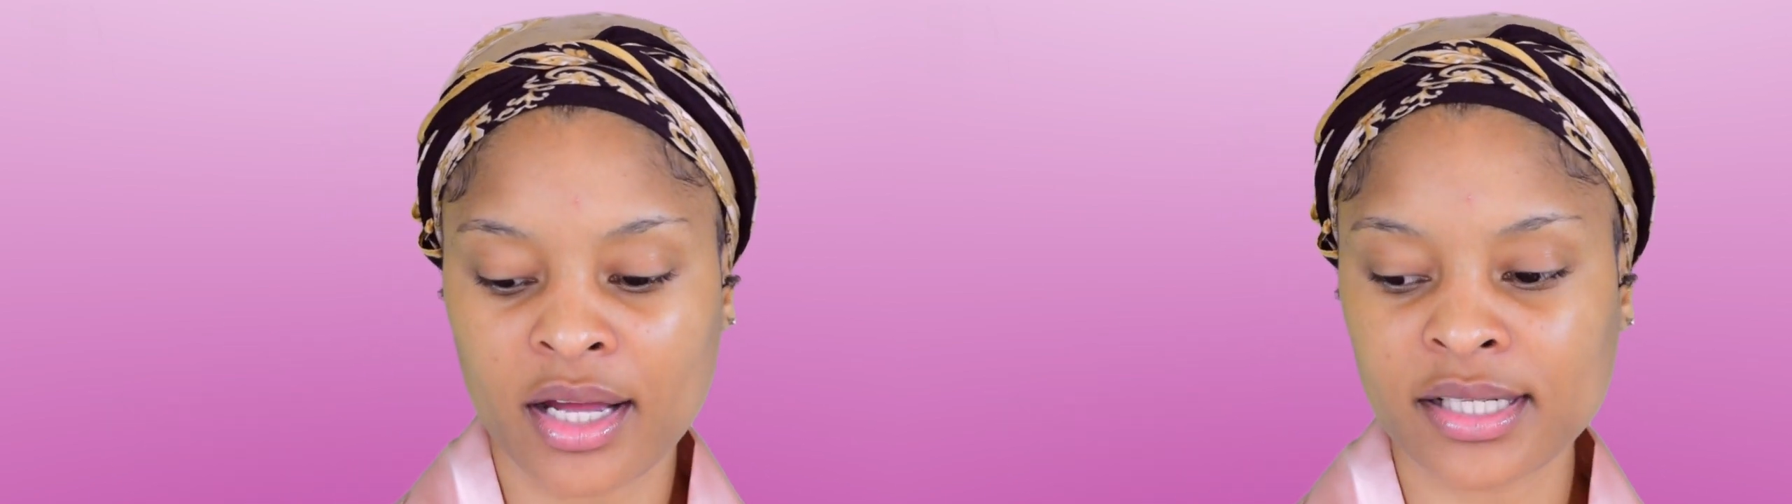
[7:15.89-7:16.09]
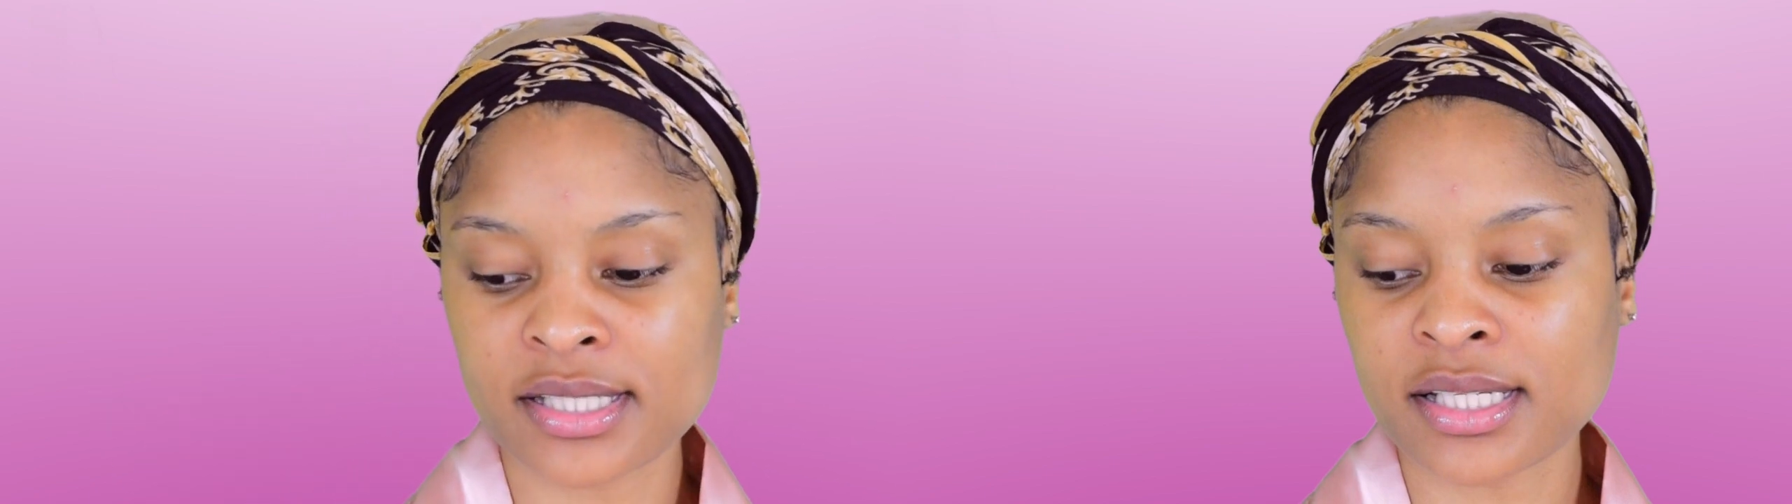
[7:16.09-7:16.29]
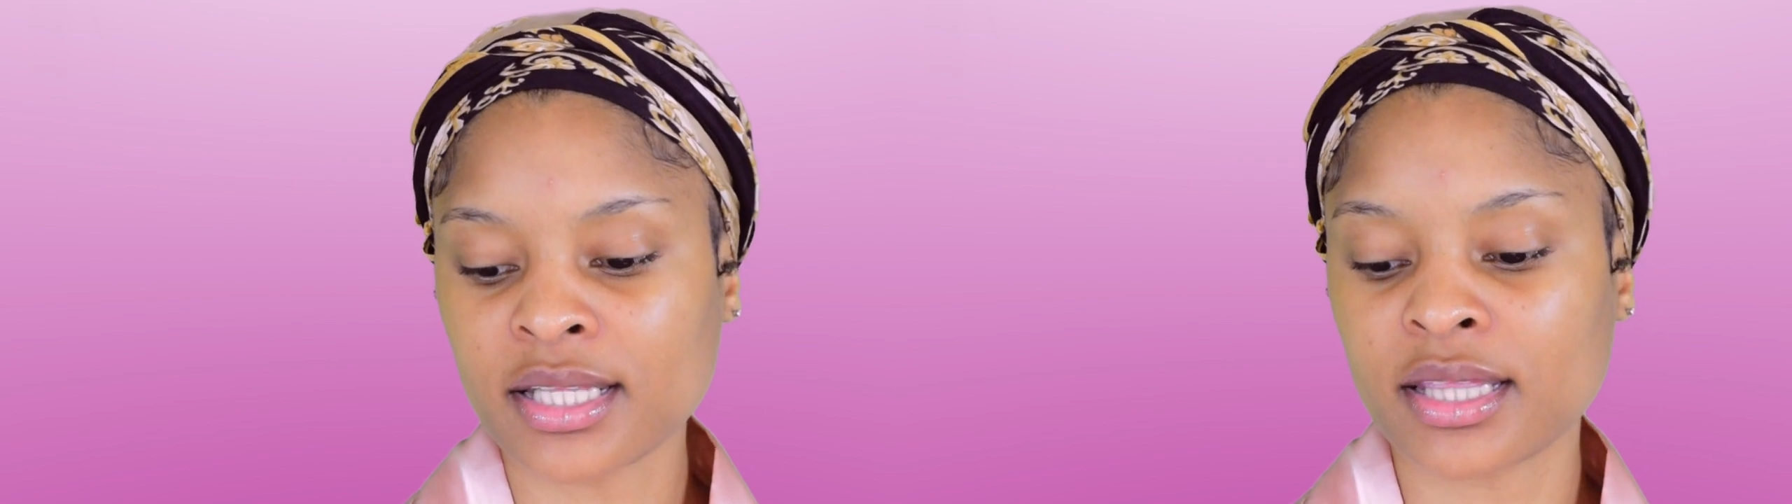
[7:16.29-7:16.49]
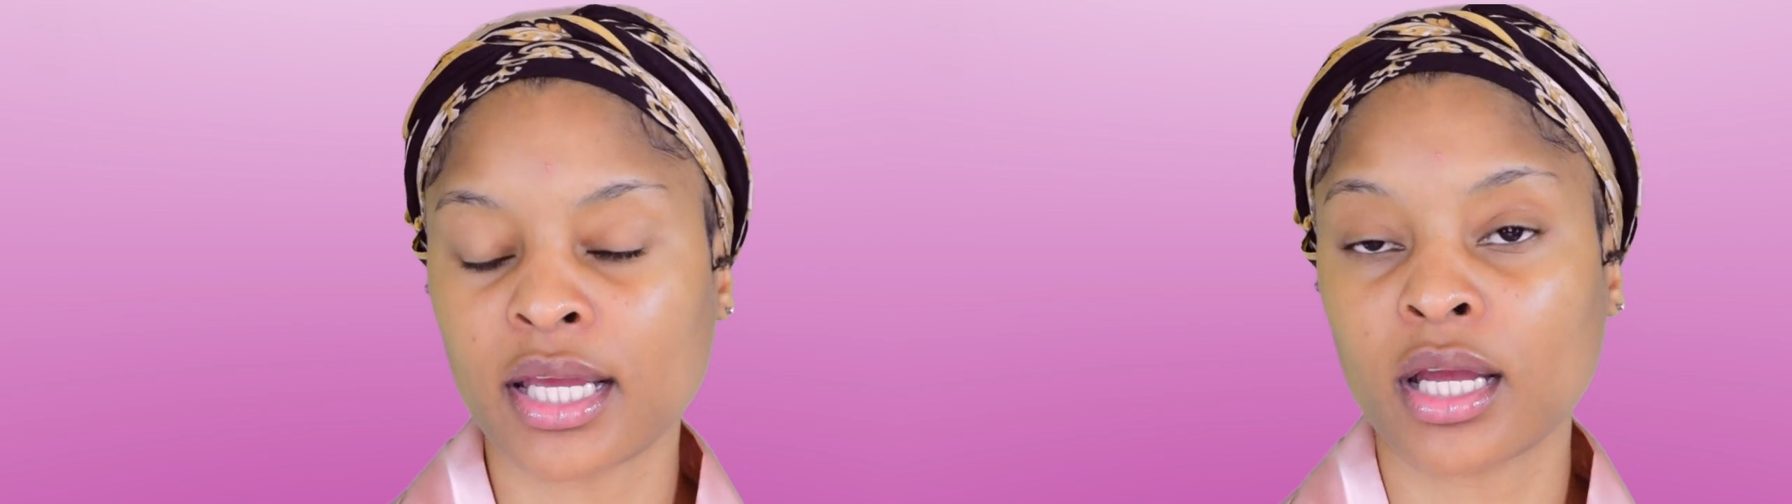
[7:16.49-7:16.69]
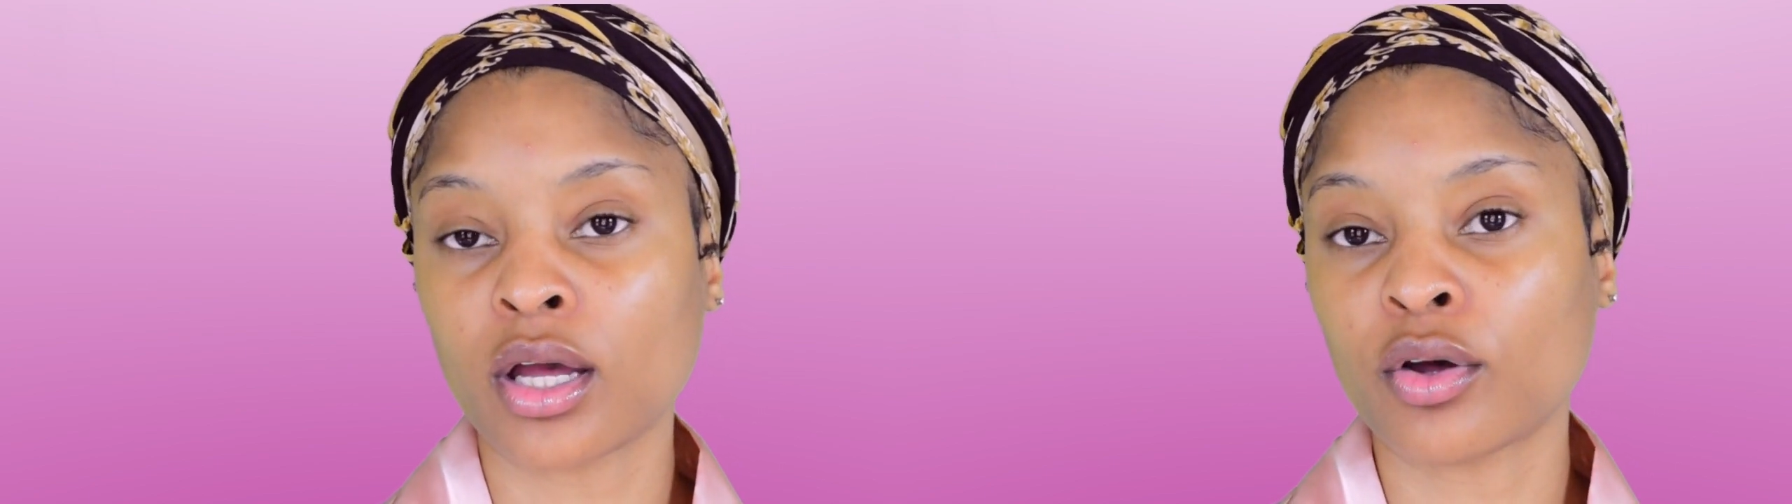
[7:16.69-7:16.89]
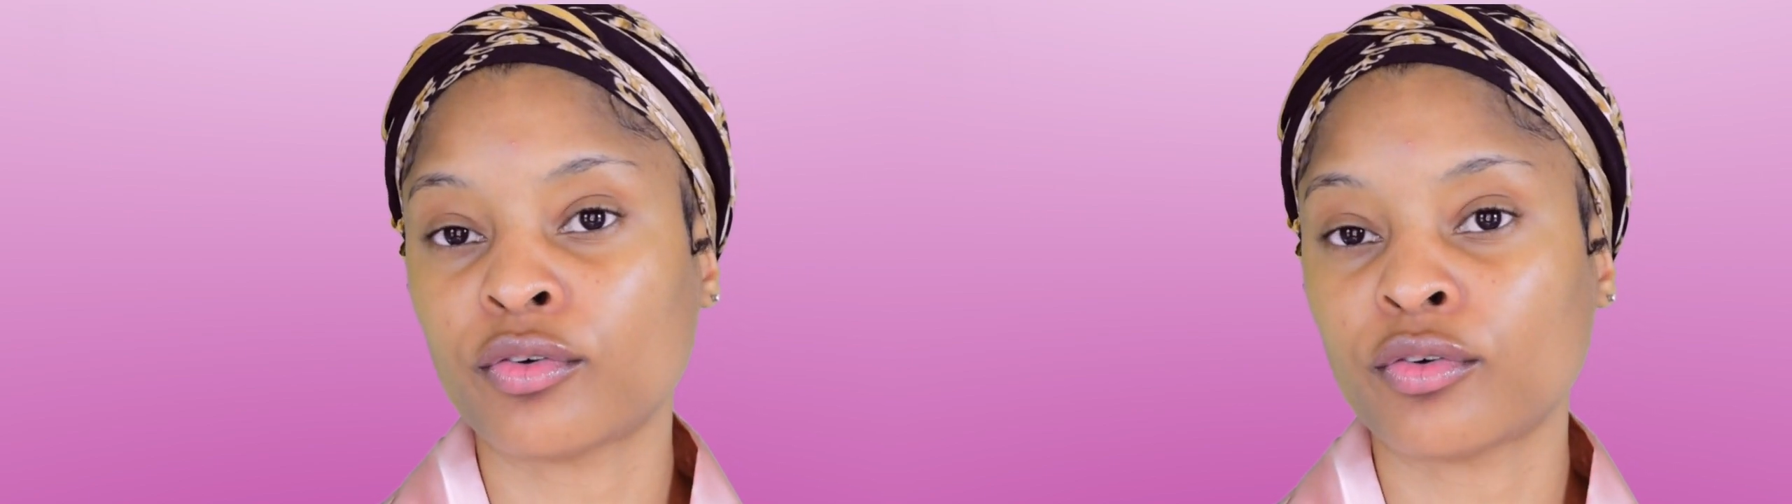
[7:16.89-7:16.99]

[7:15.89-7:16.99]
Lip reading: honestly think